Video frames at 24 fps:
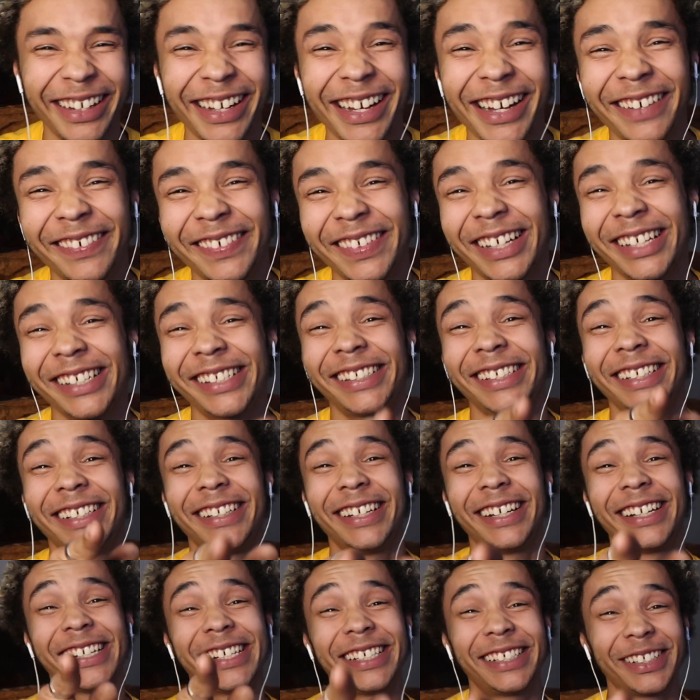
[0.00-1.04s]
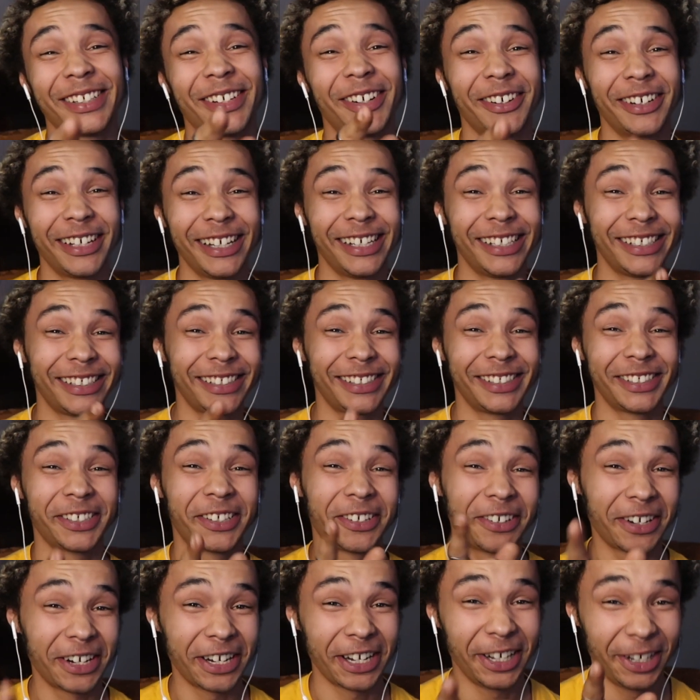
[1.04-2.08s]
nah, when I seen that shit on
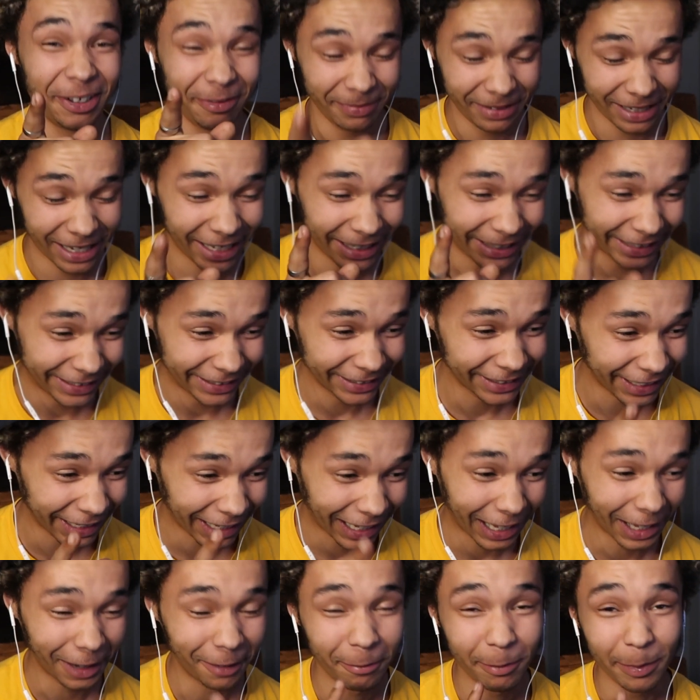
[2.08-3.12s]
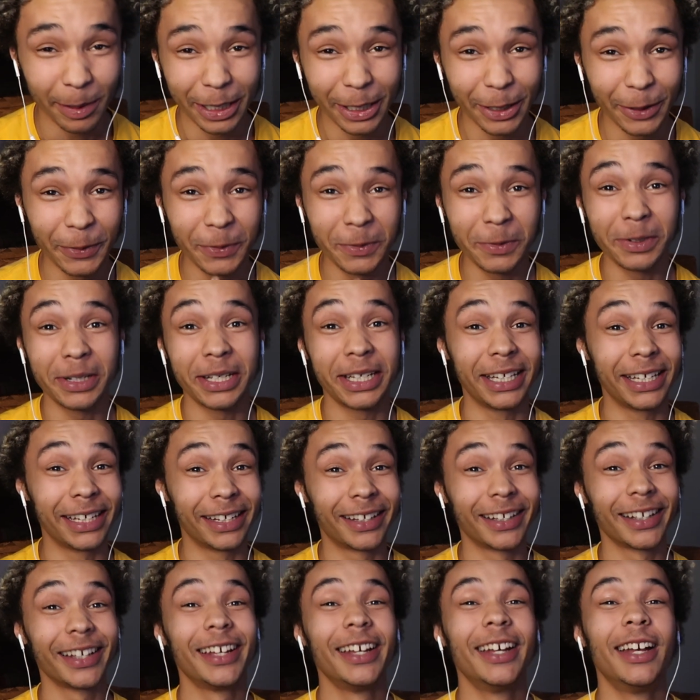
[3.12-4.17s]
Instagram, that shit had me
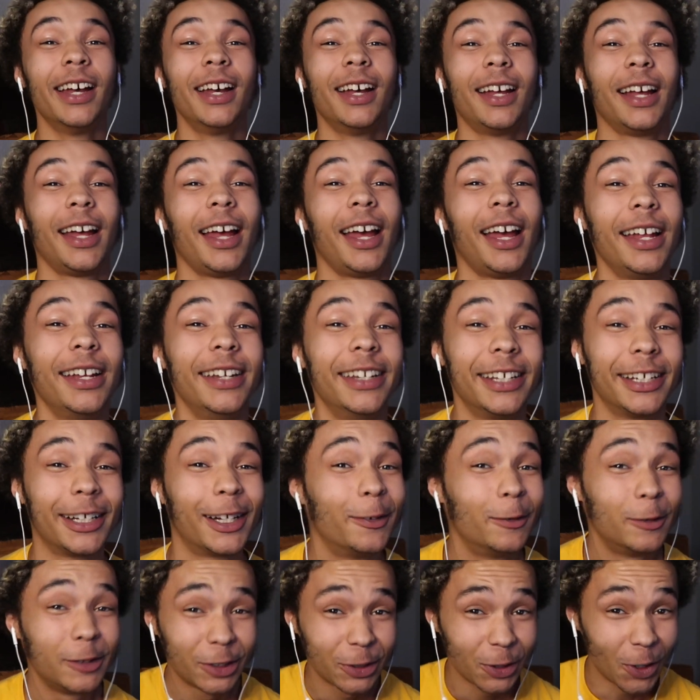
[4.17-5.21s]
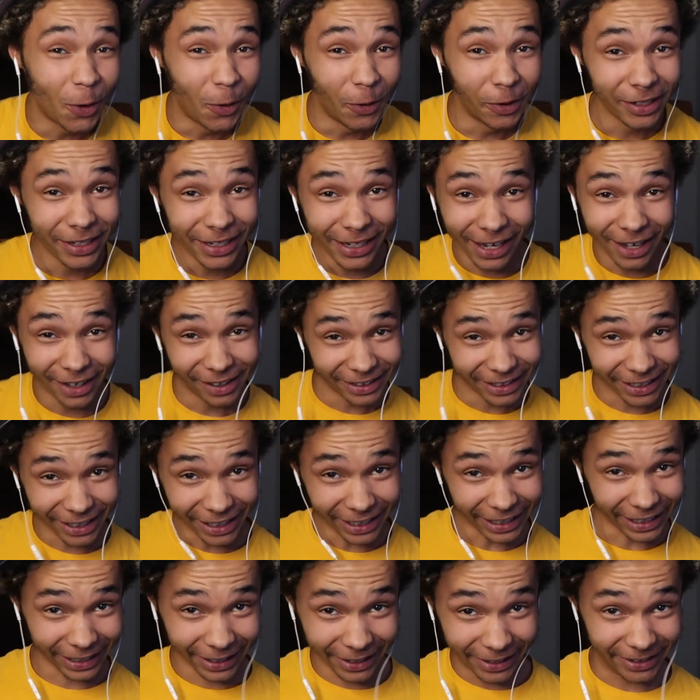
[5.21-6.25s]
weak. That nigga was going down the
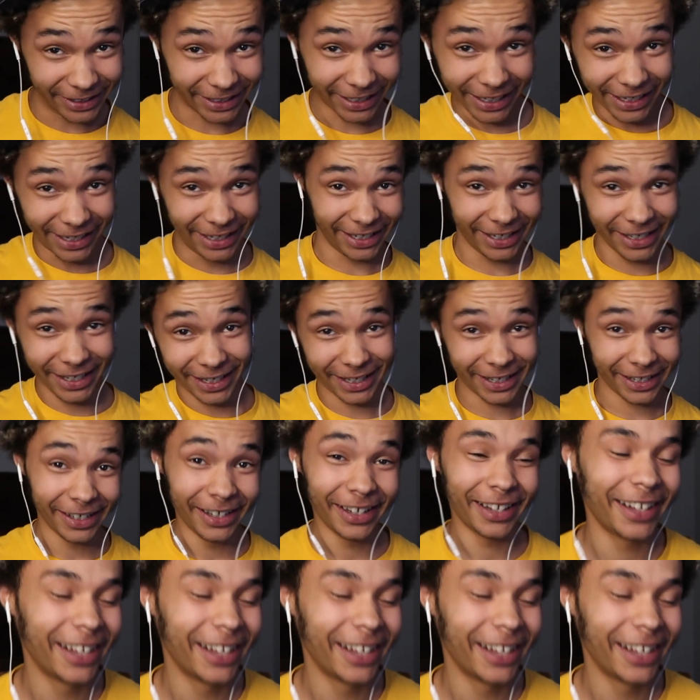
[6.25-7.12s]
hill. That nigga,